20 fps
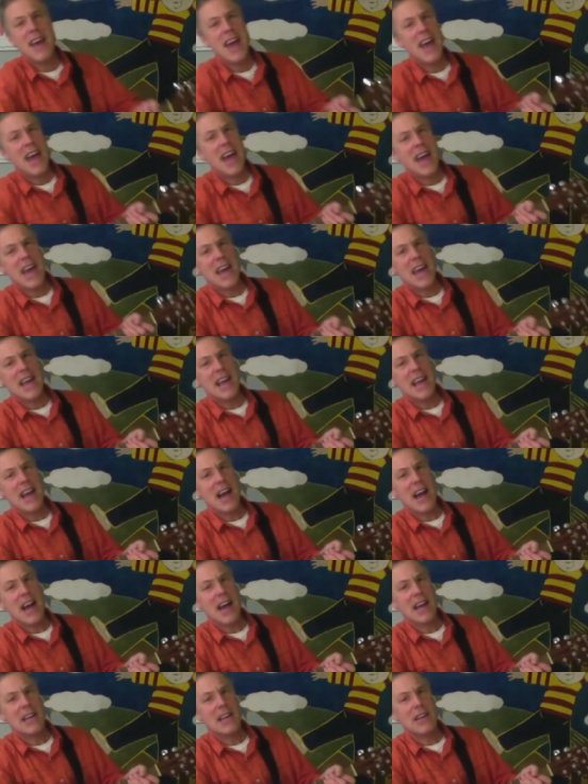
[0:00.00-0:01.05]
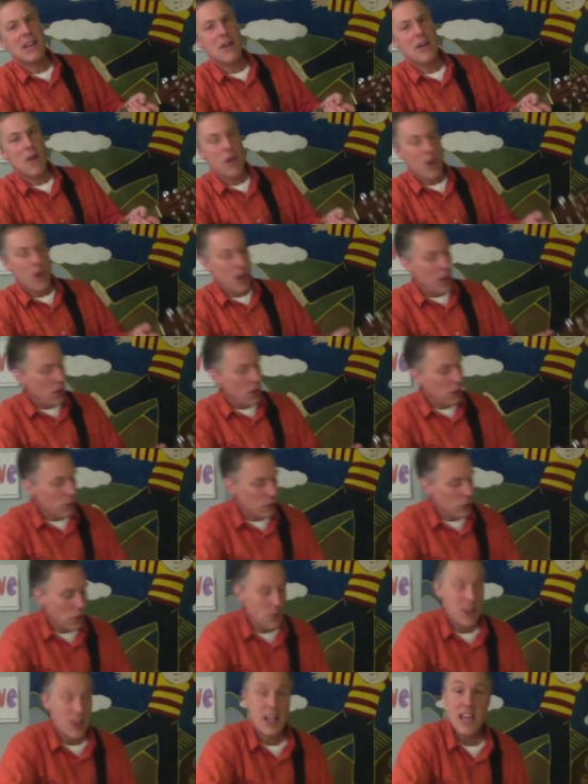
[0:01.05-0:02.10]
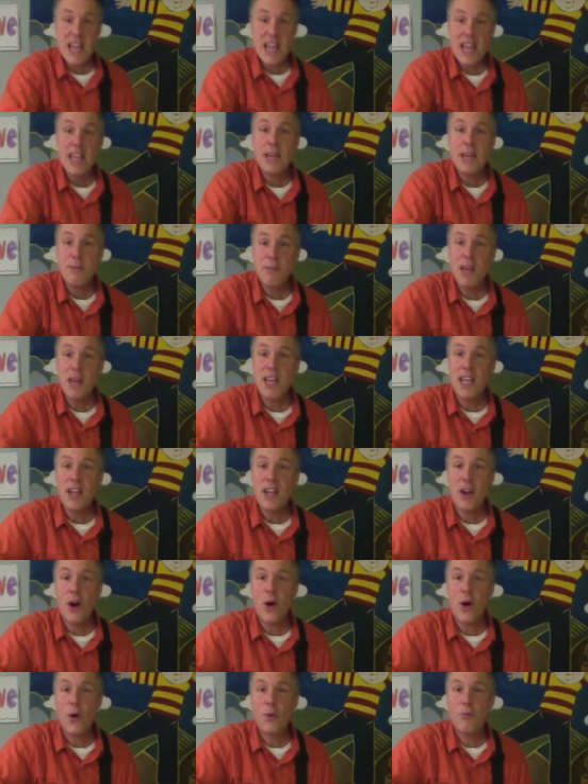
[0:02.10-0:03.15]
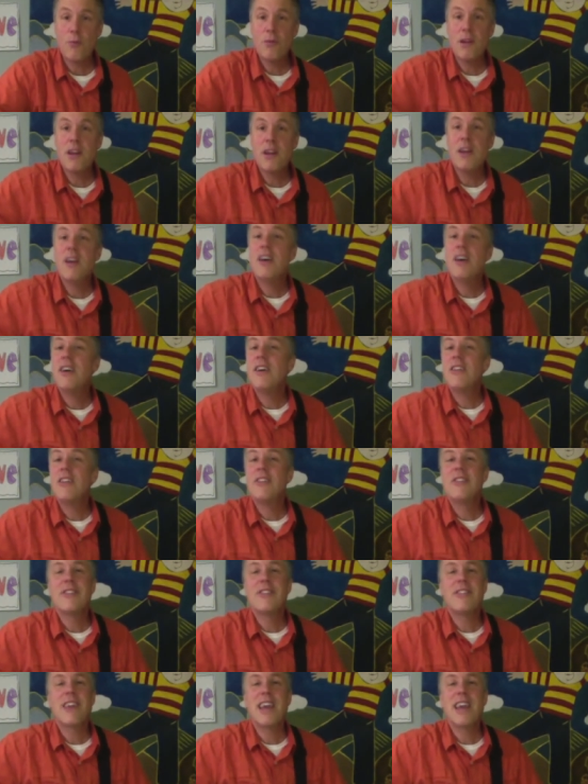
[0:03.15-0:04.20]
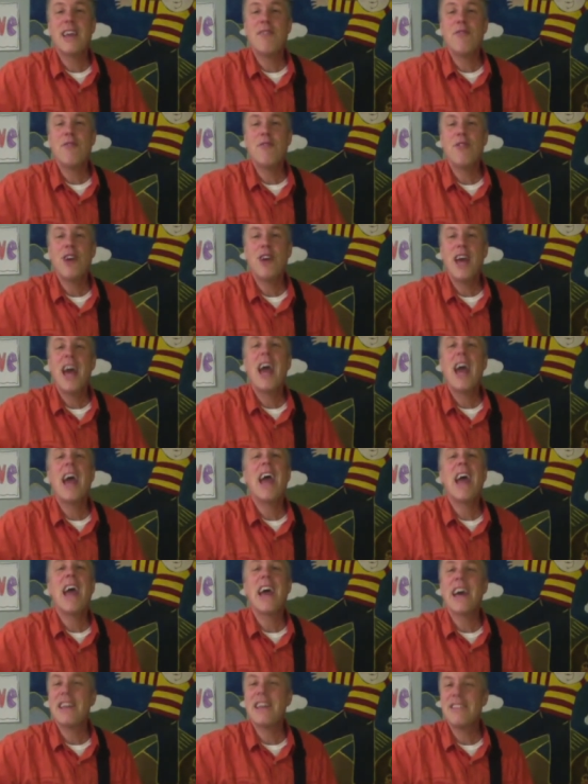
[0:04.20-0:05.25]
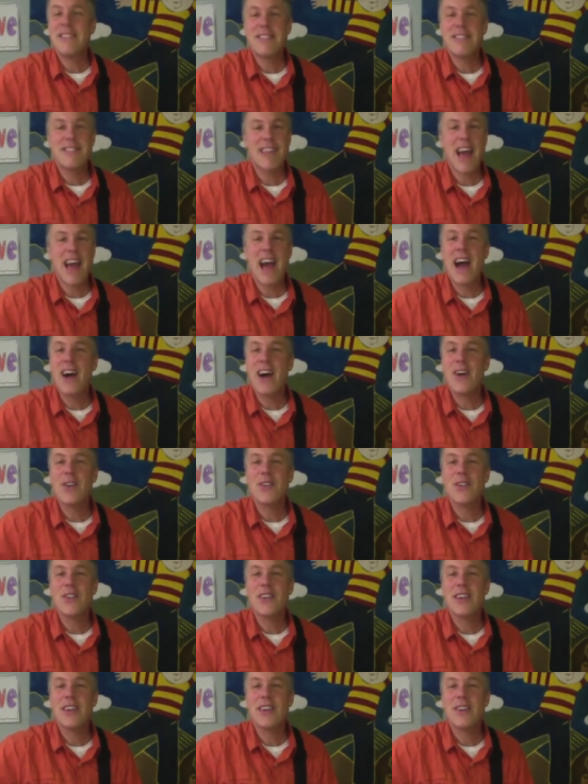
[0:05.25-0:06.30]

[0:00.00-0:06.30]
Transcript: hang on so that he can make it home safe and sound.